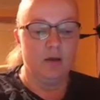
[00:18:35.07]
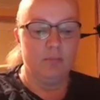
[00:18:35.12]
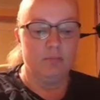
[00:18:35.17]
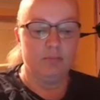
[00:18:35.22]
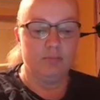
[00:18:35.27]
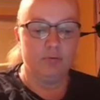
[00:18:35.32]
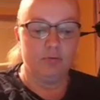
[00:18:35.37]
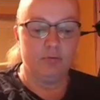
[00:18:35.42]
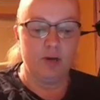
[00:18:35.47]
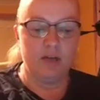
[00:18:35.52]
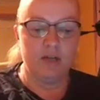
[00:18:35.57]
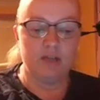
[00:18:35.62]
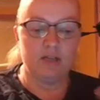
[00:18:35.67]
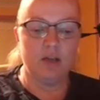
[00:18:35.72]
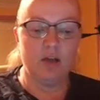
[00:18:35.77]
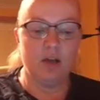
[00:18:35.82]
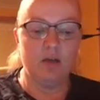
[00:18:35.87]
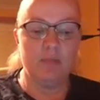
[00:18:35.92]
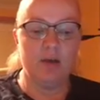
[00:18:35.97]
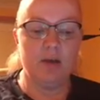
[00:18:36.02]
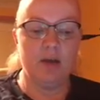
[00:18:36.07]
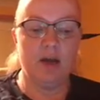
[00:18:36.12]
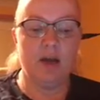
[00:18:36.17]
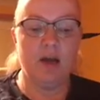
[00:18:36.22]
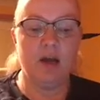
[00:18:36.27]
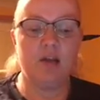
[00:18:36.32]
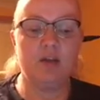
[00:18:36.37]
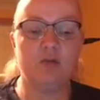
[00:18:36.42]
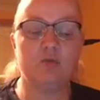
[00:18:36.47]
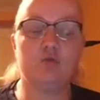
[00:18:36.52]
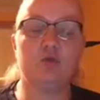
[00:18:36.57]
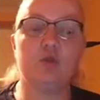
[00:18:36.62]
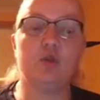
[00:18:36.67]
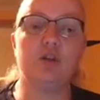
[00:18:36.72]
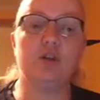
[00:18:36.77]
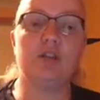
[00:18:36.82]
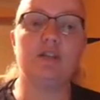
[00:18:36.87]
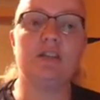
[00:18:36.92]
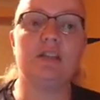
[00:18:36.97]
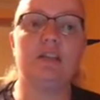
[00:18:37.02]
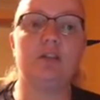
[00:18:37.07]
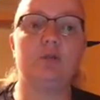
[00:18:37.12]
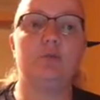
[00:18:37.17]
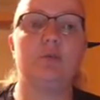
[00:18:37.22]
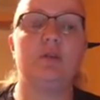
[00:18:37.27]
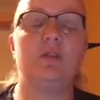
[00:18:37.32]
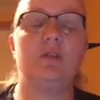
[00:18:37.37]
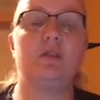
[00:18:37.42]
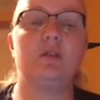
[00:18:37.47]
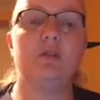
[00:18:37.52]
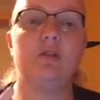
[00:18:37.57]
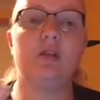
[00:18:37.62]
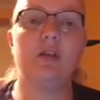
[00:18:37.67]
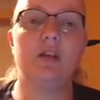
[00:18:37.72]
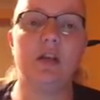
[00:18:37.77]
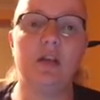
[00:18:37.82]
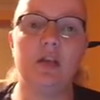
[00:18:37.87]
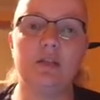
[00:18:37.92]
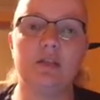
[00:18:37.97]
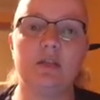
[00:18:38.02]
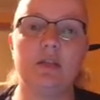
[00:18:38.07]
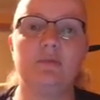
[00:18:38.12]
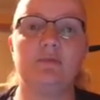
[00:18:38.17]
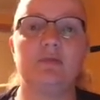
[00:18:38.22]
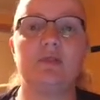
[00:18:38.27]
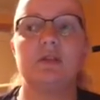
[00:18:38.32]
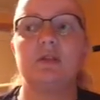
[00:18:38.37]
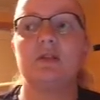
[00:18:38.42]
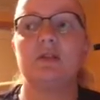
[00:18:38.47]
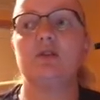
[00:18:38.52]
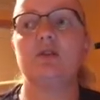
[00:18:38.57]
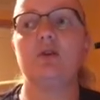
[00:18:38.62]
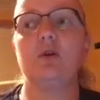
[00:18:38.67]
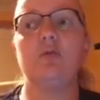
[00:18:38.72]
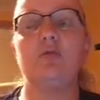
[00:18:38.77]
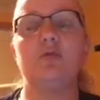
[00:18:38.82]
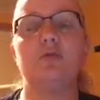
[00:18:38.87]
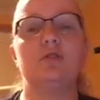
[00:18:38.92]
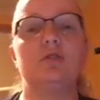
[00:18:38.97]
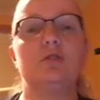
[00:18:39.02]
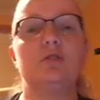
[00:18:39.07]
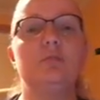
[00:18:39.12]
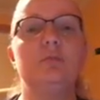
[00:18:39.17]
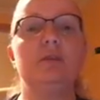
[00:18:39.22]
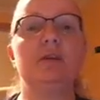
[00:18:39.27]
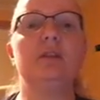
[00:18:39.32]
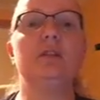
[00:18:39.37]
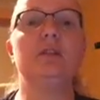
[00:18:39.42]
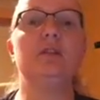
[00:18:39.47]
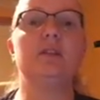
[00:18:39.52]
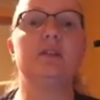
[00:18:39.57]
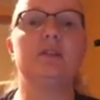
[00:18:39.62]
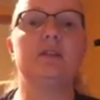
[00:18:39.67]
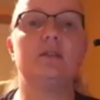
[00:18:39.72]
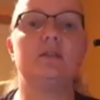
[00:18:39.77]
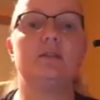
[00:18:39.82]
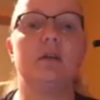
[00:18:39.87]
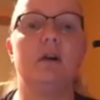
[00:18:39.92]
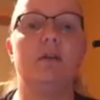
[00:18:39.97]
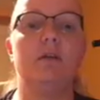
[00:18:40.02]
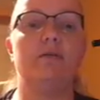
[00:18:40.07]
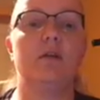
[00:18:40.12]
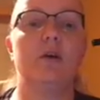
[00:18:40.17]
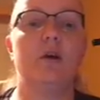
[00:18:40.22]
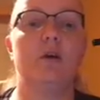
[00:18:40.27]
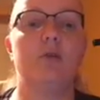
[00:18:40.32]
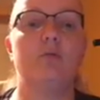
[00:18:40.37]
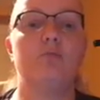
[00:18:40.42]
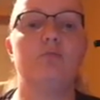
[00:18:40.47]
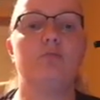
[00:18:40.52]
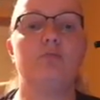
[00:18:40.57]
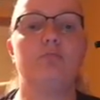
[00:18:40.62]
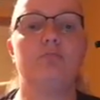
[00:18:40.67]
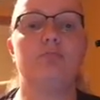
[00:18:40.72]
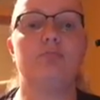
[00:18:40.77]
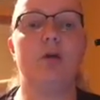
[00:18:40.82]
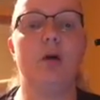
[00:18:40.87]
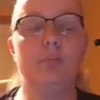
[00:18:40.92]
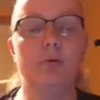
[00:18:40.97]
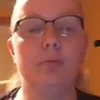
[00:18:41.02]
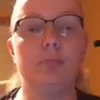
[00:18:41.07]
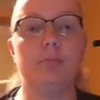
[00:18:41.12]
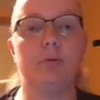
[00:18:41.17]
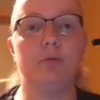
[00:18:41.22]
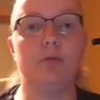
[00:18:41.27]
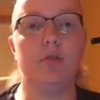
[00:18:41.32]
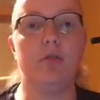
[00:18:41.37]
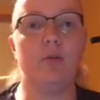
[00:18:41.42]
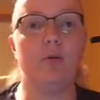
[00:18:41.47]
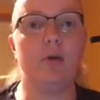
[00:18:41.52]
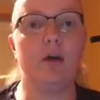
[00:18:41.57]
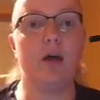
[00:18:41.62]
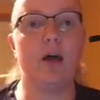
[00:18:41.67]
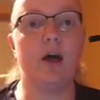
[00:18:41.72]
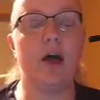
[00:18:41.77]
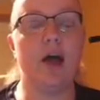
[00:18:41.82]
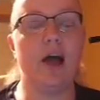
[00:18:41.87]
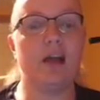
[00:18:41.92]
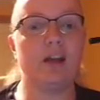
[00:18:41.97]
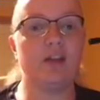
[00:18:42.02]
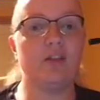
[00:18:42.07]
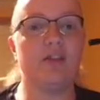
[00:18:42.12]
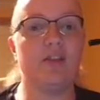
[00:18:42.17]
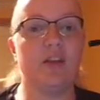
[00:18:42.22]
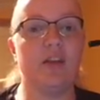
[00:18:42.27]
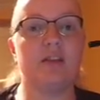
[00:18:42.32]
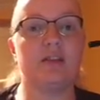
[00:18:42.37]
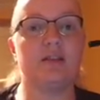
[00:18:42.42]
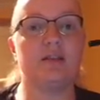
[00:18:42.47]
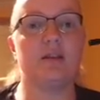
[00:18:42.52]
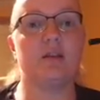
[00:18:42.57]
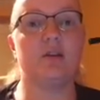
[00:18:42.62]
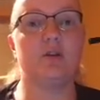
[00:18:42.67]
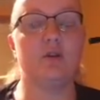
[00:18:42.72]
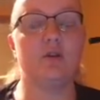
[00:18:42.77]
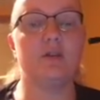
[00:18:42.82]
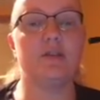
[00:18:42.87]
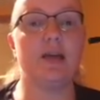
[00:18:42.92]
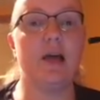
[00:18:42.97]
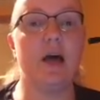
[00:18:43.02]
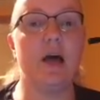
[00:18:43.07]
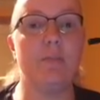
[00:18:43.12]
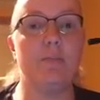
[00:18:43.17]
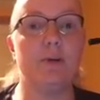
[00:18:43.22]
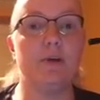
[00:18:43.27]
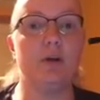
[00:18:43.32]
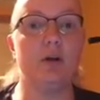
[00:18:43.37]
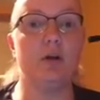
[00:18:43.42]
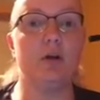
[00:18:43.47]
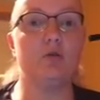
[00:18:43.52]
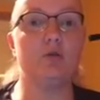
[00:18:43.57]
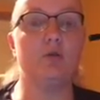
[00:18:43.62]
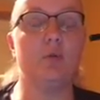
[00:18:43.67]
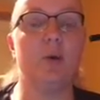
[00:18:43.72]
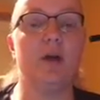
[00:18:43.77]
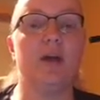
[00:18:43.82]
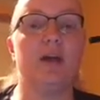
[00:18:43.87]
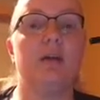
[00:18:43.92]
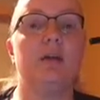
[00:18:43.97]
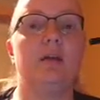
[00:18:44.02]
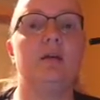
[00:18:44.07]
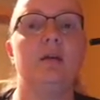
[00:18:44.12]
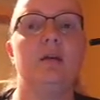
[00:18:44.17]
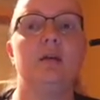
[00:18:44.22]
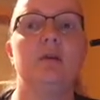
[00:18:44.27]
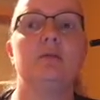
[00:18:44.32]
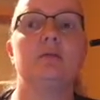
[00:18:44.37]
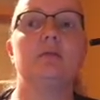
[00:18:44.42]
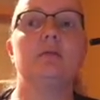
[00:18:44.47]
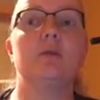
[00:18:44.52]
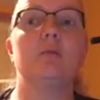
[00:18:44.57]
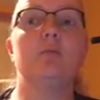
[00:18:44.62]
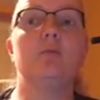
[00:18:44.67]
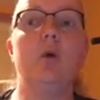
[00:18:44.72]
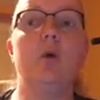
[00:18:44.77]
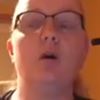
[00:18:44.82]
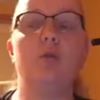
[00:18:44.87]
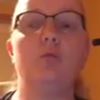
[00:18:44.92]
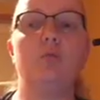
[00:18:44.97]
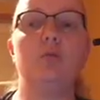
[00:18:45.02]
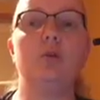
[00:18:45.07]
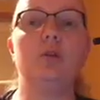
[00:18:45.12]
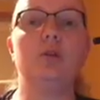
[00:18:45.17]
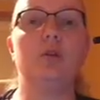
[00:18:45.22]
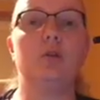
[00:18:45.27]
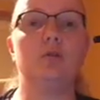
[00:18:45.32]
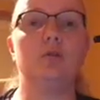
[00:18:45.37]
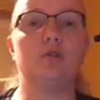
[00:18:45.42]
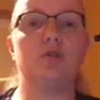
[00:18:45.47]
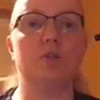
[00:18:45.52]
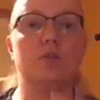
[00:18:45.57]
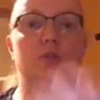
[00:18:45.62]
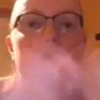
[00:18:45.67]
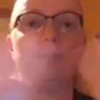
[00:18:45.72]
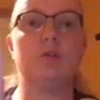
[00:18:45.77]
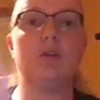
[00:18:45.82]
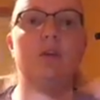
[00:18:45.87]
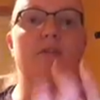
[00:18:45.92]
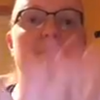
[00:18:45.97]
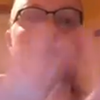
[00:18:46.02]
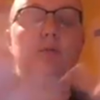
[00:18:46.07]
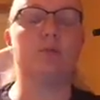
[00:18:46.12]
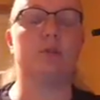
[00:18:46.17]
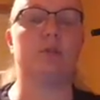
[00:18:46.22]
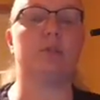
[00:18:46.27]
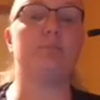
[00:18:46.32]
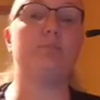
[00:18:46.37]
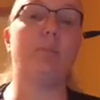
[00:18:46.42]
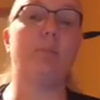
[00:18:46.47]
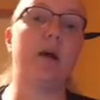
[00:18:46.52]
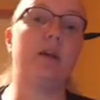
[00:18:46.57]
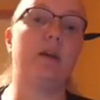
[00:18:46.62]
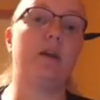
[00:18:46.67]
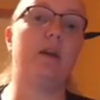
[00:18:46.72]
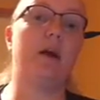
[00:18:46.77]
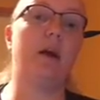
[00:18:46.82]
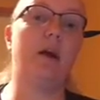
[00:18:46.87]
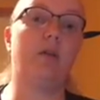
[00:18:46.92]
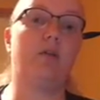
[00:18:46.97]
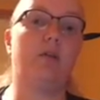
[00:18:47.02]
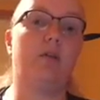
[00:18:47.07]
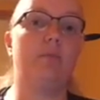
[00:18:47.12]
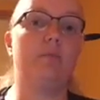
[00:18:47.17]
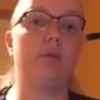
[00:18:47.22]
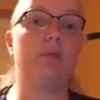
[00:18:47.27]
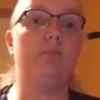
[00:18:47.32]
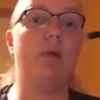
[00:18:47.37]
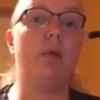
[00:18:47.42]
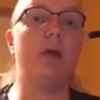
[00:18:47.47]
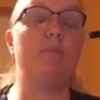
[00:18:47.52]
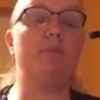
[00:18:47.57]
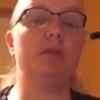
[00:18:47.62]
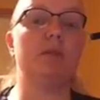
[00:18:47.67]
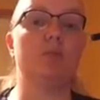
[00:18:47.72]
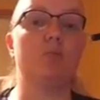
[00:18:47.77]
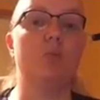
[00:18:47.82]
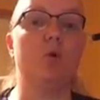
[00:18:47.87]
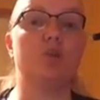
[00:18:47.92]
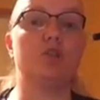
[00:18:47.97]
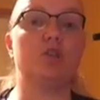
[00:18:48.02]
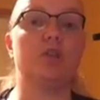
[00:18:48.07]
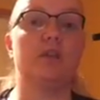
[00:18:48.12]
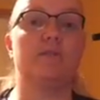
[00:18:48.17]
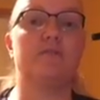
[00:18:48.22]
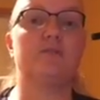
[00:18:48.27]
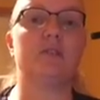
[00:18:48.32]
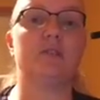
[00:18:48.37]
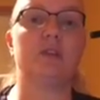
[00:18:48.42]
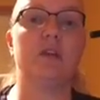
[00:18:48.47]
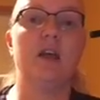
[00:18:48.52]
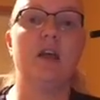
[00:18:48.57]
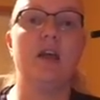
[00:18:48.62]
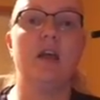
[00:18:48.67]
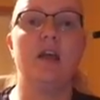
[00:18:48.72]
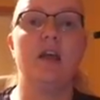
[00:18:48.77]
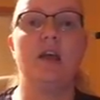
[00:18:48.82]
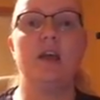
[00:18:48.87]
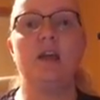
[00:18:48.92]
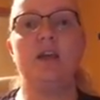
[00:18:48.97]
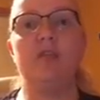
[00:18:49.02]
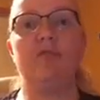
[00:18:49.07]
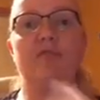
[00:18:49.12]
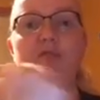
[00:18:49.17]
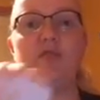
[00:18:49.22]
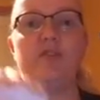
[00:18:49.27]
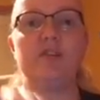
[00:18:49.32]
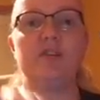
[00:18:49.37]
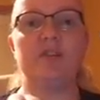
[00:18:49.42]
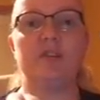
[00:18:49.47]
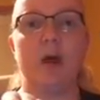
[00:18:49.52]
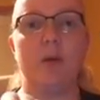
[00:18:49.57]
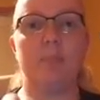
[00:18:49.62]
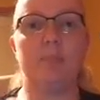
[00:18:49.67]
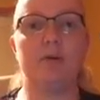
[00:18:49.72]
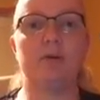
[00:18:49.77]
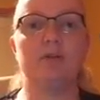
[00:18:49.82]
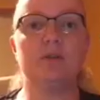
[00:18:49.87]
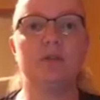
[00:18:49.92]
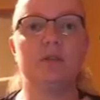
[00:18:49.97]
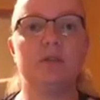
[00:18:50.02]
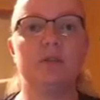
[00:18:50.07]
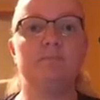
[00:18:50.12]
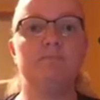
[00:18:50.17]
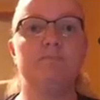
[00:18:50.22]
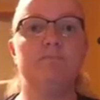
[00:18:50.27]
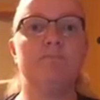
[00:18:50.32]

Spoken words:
Predetermine how you're going to deal with the negatives. So there's going to be a list of probable things that are going to happen along the way. So that if it was a spider diagram, it might be the what ifs. If this happens,